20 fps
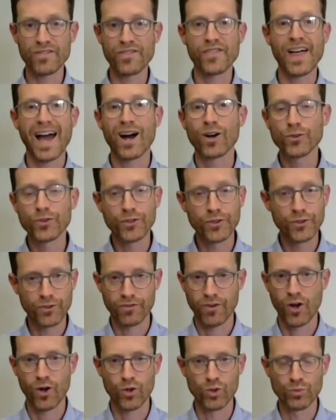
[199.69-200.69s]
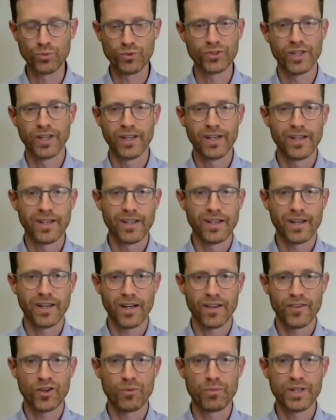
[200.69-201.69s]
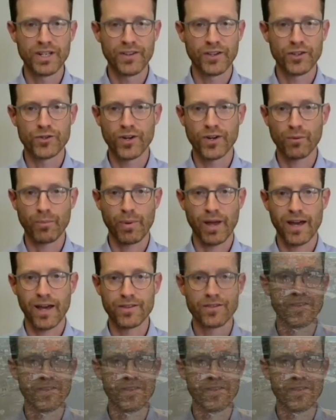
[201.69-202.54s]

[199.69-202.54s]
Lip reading: have thousands of homes that have been in the direct path